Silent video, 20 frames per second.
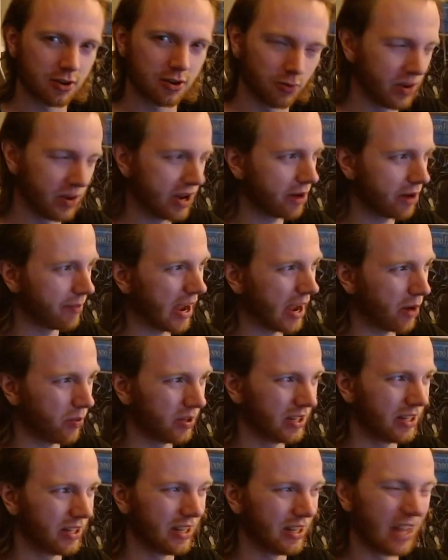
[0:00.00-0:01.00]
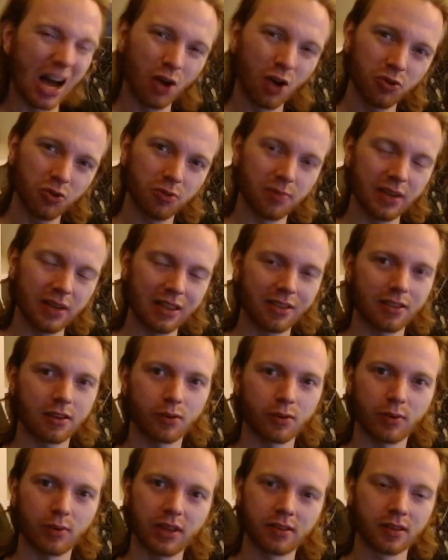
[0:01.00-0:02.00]
We are back with the How to Beat
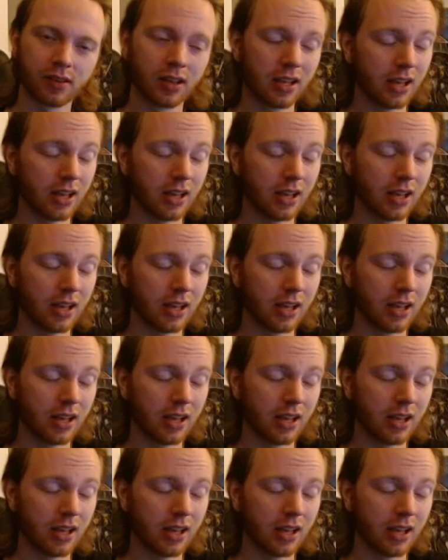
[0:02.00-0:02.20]
series,